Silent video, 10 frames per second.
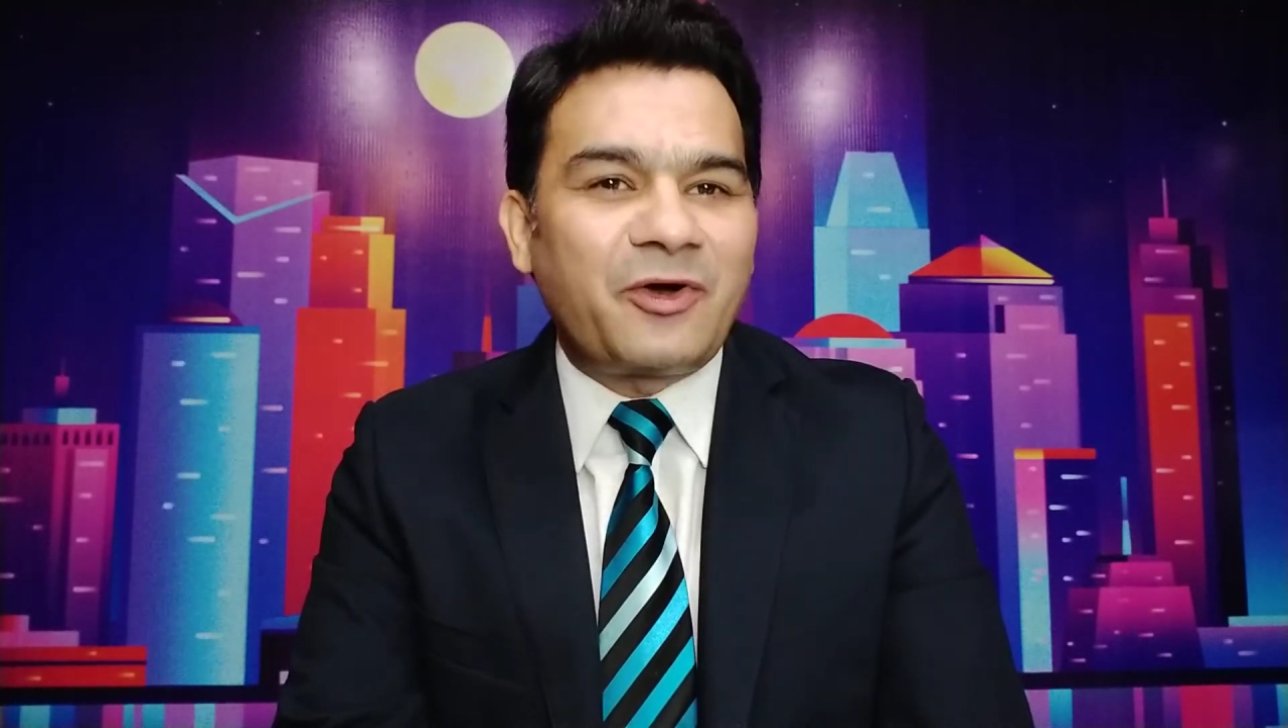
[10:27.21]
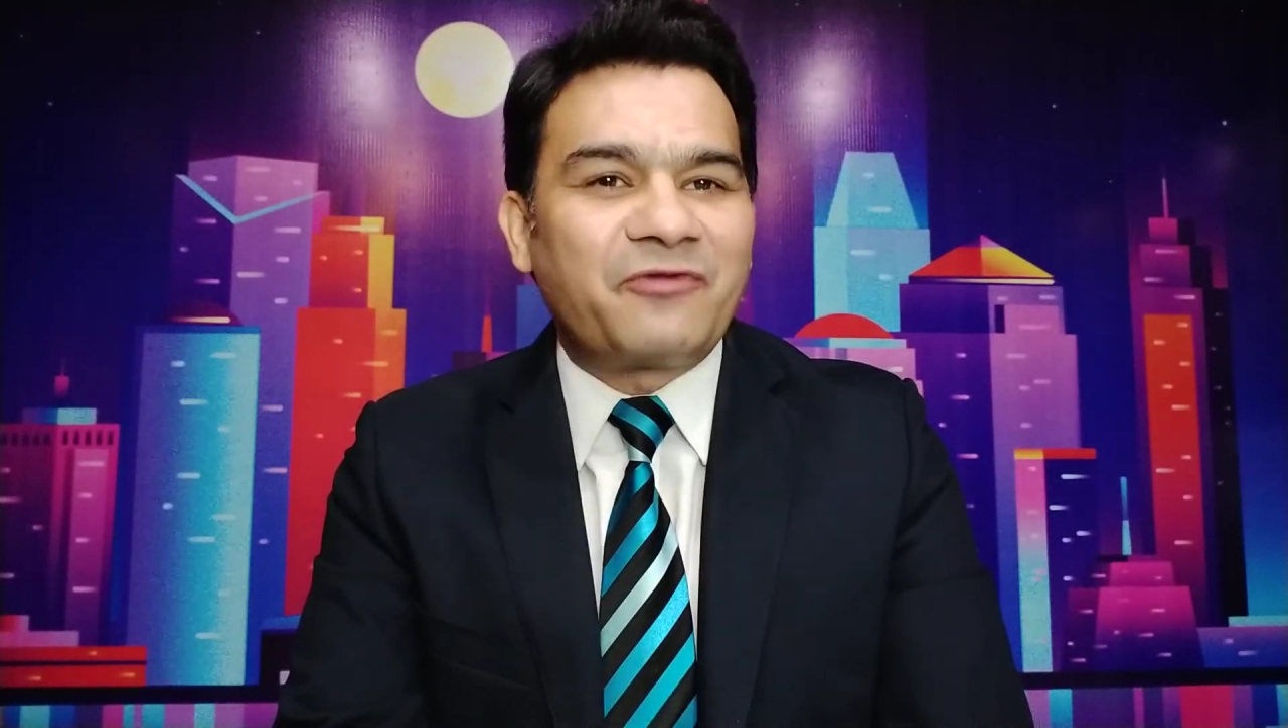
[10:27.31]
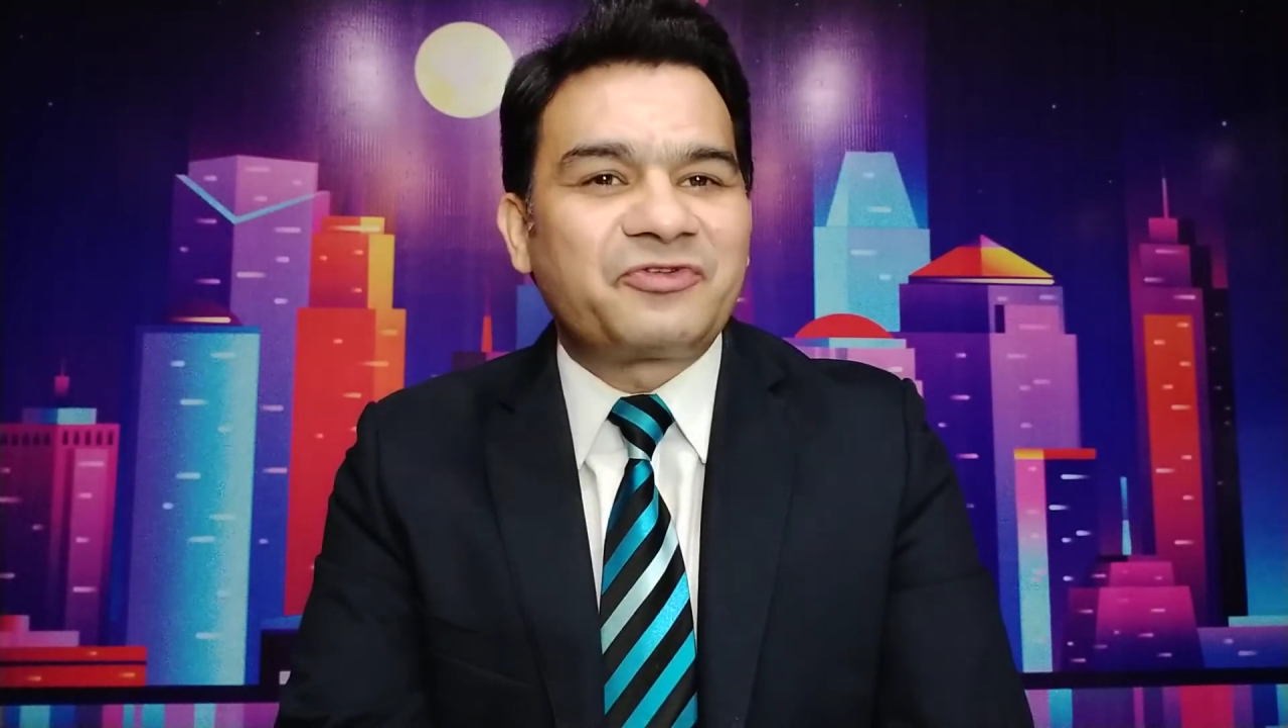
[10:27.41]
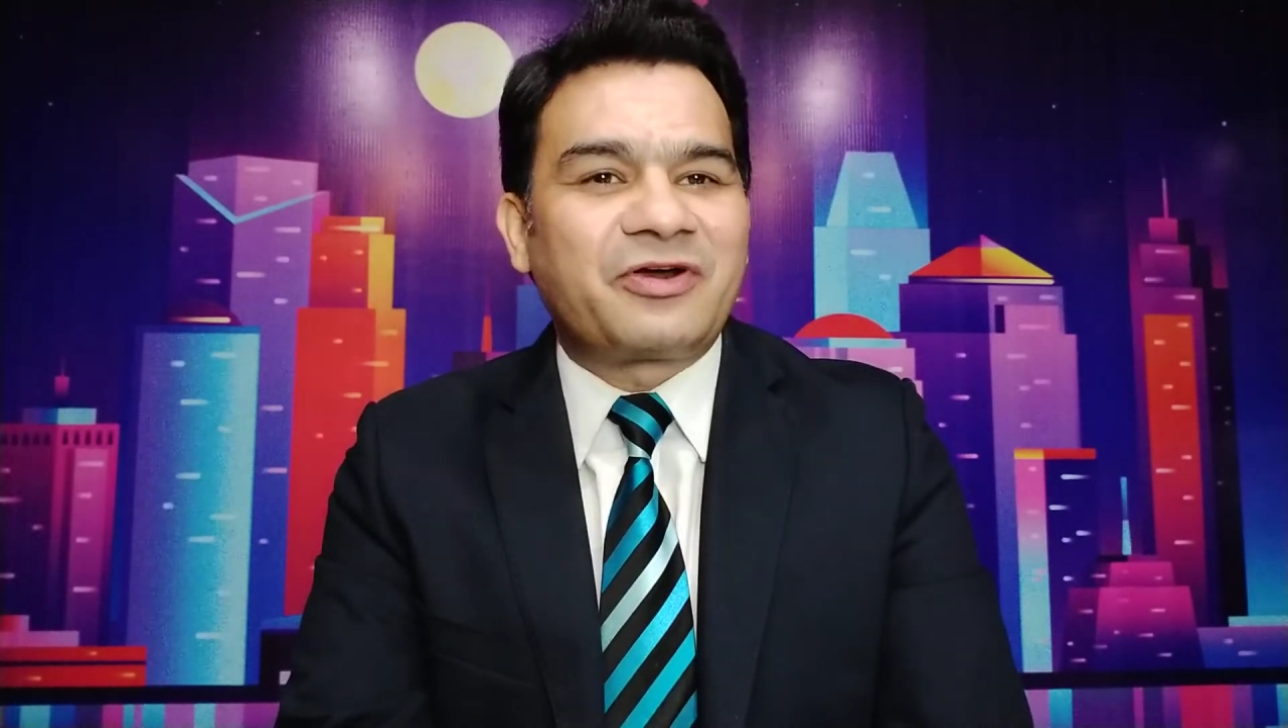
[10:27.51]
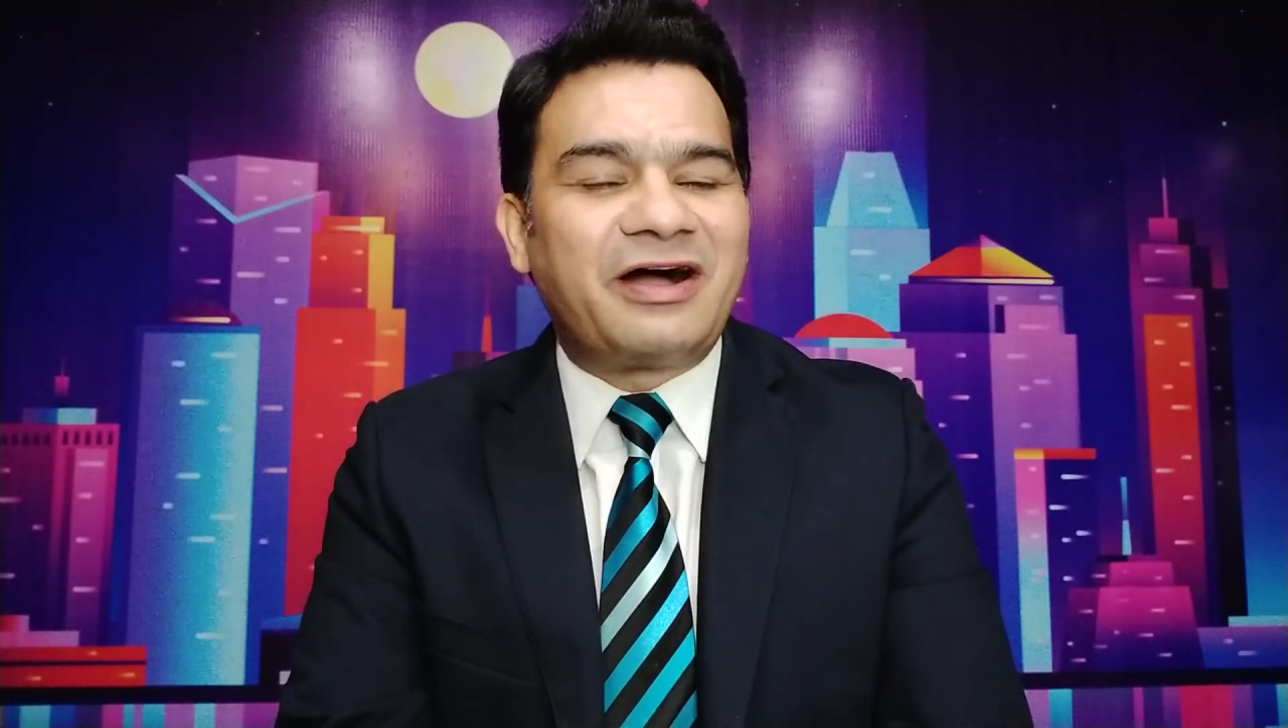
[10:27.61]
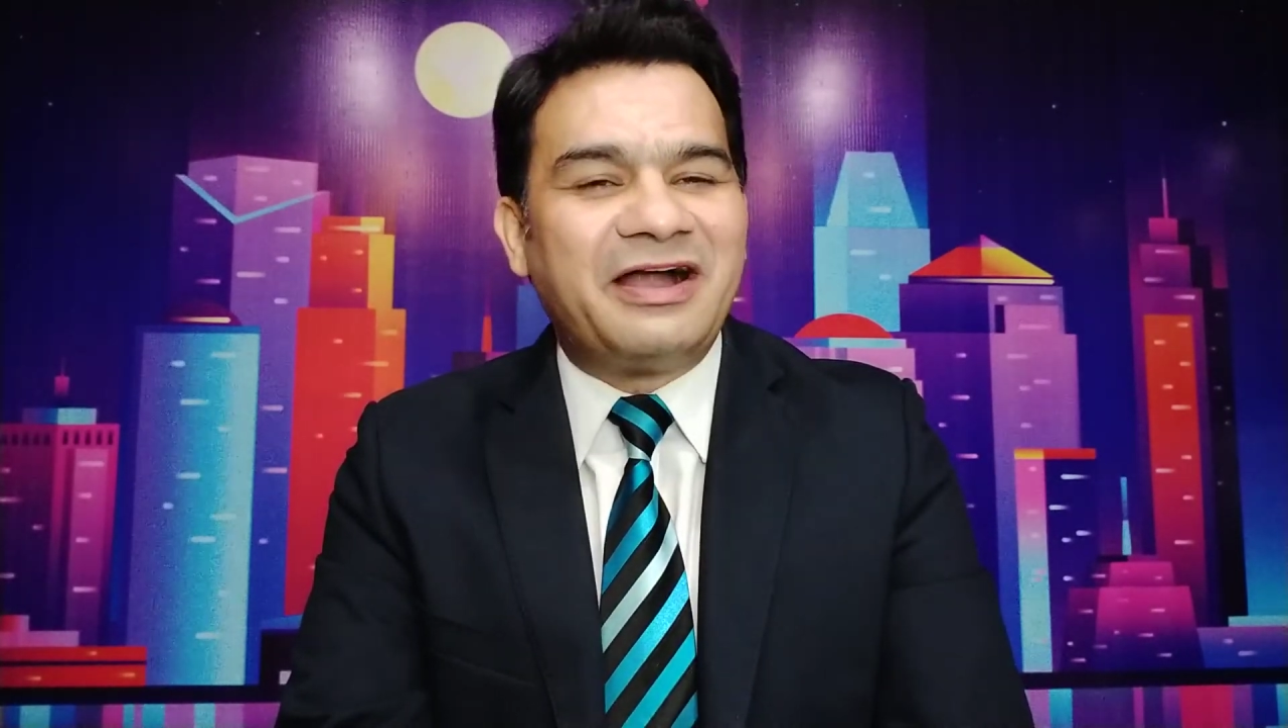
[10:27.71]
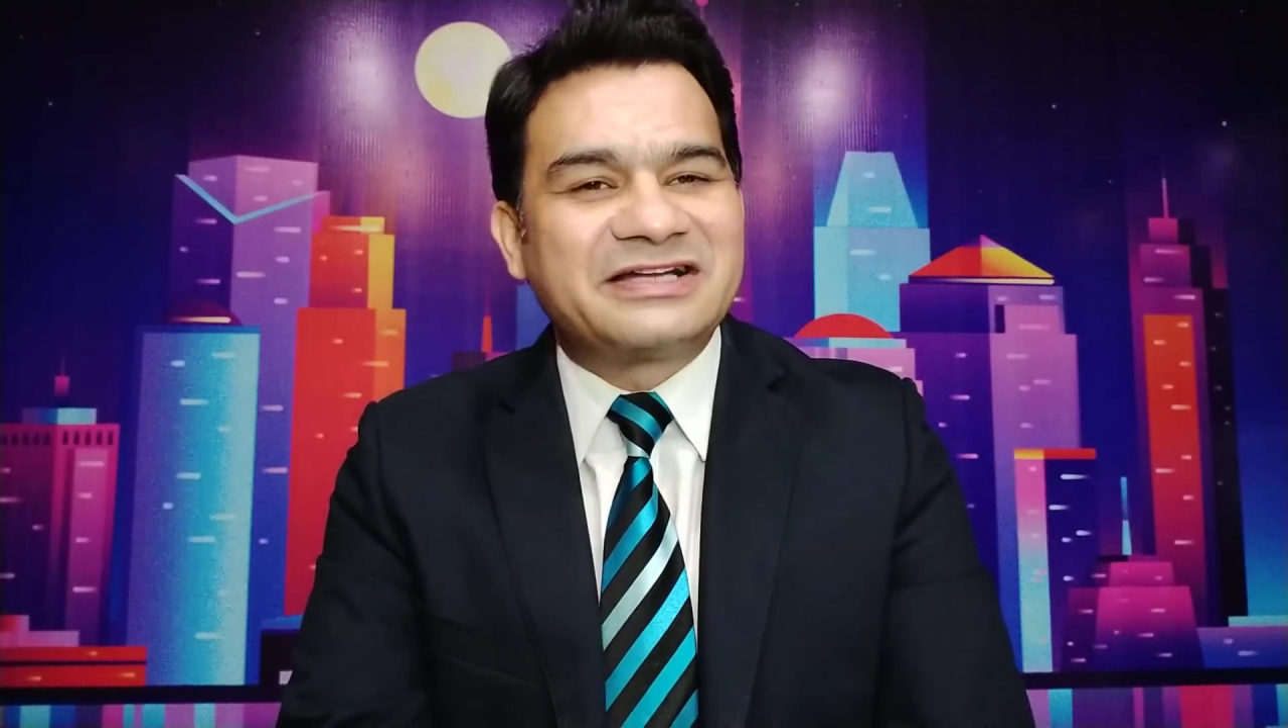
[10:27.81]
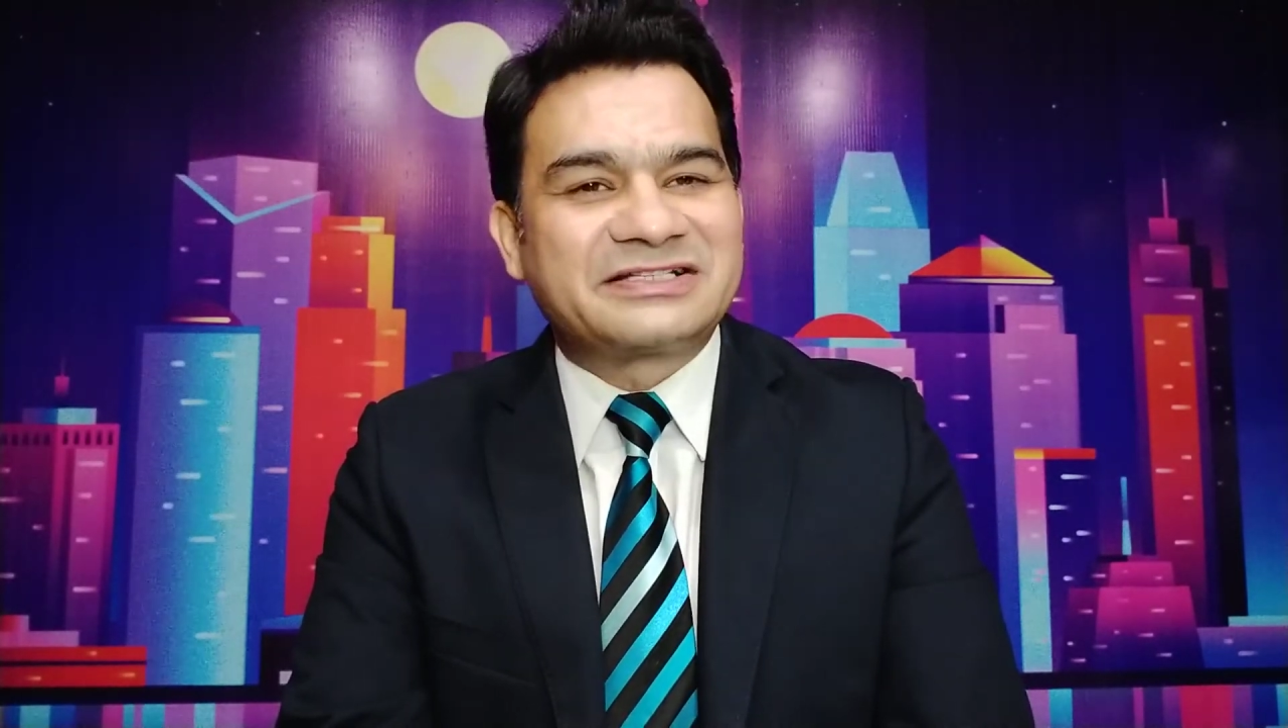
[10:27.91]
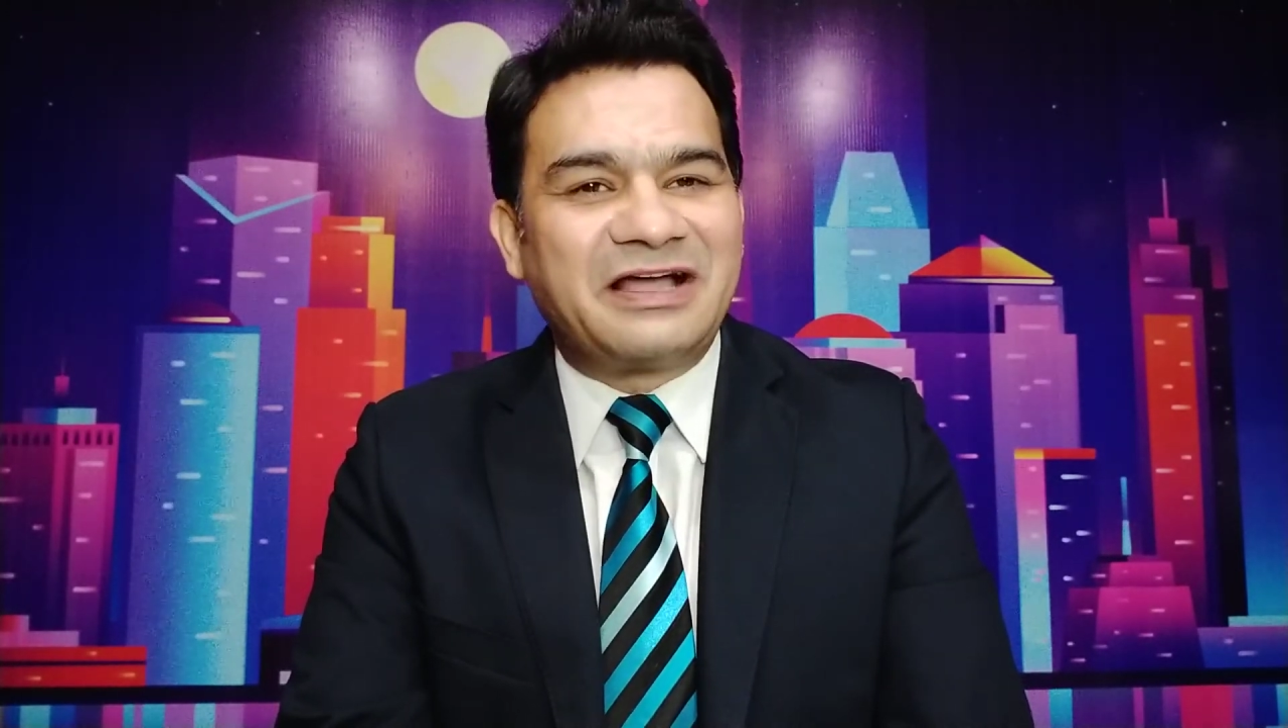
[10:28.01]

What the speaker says: of your IELTS